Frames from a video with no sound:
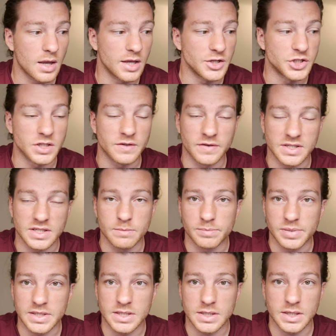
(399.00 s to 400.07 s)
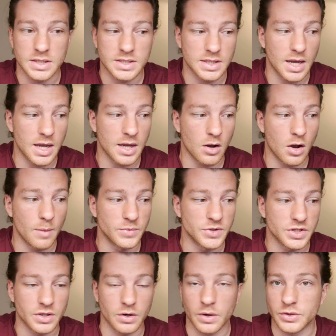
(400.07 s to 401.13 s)
And just for simplicity's sake, I'm
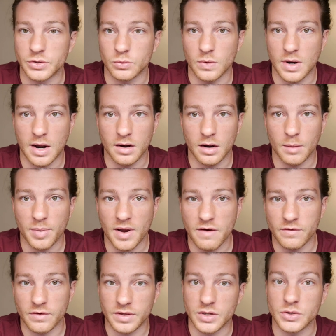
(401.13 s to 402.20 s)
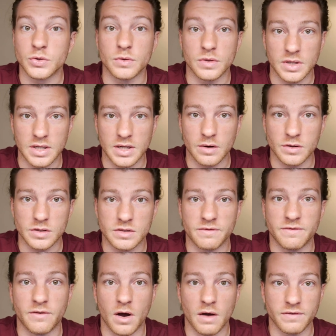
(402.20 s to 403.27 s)
just going to round up everything to the nearest
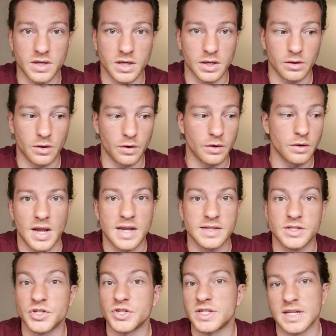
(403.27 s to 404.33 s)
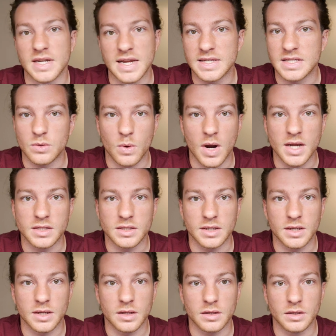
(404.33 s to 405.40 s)
five kilo as it's just an easy way
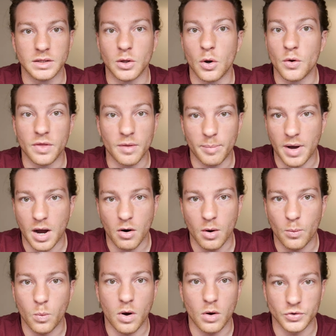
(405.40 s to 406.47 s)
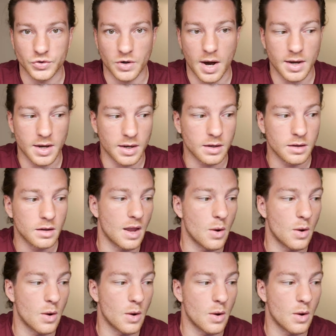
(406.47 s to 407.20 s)
to load the bar while training.